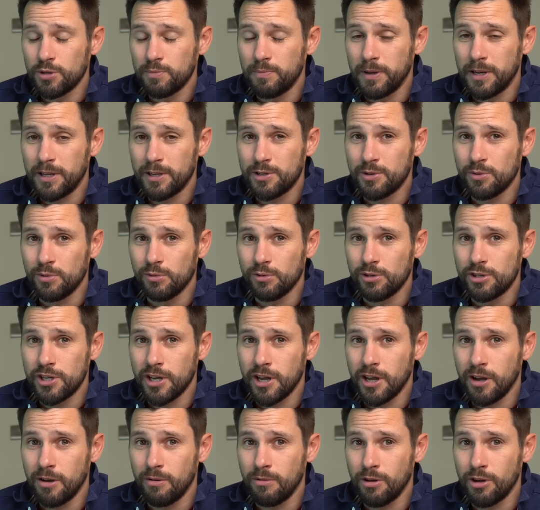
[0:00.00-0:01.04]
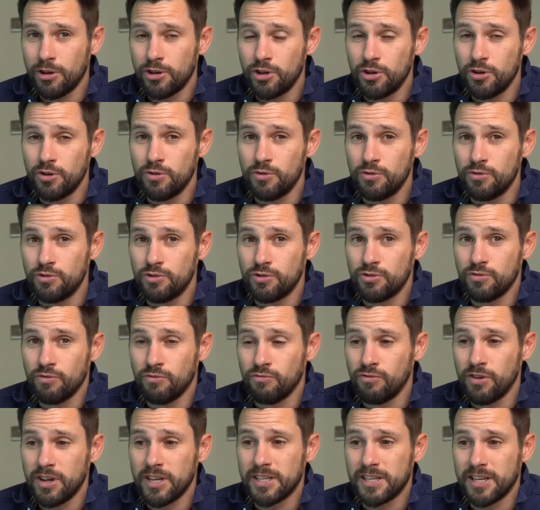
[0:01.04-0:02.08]
but it's also a huge
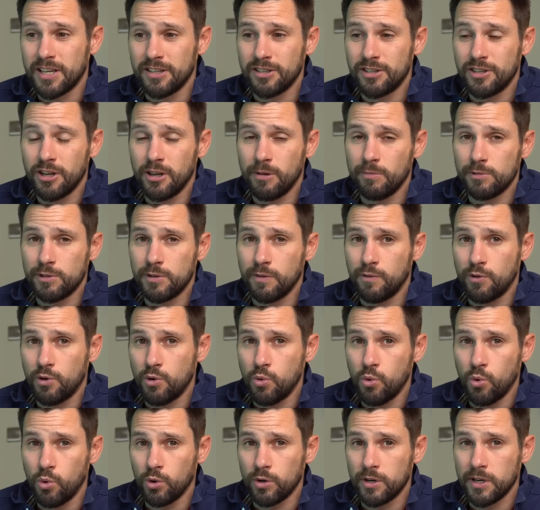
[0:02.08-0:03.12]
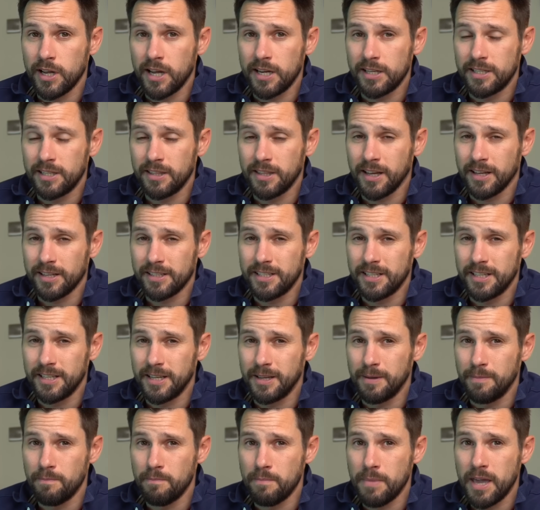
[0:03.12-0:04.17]
risk in terms of coordinating that team,